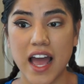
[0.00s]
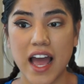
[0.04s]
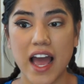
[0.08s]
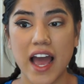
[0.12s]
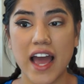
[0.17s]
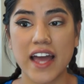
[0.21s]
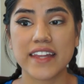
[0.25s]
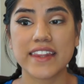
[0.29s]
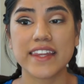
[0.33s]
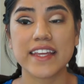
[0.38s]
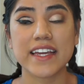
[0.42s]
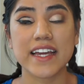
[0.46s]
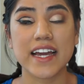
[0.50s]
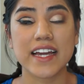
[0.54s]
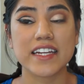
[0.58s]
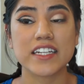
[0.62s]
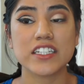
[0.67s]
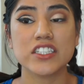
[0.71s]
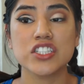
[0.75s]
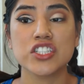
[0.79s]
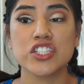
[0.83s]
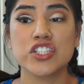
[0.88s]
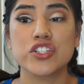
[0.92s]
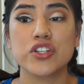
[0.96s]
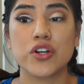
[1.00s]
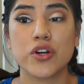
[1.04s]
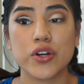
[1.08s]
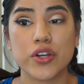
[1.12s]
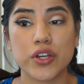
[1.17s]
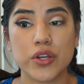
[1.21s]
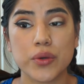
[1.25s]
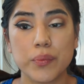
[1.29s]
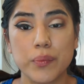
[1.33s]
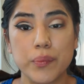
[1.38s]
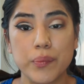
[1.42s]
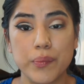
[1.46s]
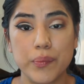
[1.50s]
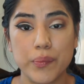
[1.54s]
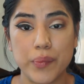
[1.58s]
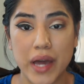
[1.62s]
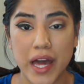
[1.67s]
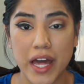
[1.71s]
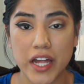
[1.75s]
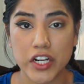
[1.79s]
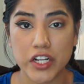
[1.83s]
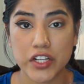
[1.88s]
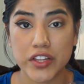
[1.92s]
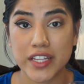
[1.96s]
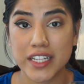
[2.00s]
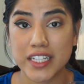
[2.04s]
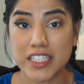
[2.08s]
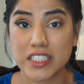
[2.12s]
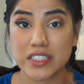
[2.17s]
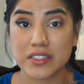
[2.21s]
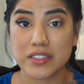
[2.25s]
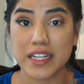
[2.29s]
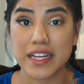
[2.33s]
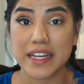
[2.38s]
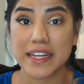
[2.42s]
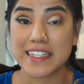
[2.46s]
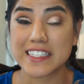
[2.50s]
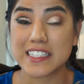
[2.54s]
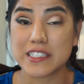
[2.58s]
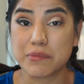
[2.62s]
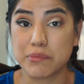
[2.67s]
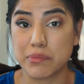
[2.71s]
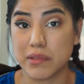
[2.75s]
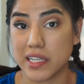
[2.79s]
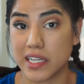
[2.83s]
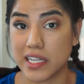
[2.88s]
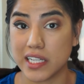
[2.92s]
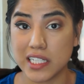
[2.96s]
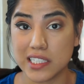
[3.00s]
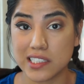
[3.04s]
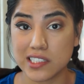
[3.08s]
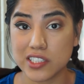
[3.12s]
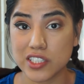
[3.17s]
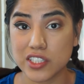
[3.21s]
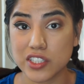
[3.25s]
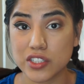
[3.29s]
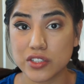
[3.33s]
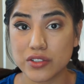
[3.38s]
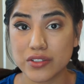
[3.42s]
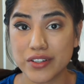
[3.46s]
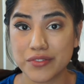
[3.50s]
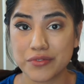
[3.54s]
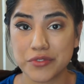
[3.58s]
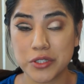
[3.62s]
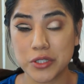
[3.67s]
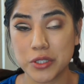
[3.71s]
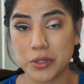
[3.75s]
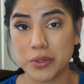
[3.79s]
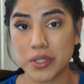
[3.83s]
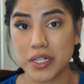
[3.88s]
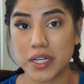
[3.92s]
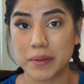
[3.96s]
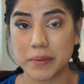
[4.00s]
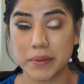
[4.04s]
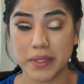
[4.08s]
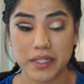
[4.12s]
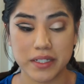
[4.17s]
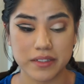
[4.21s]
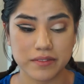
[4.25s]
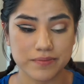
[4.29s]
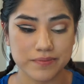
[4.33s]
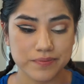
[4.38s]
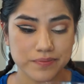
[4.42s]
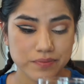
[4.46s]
I think I can show you better than explaining to you, if you know what I mean.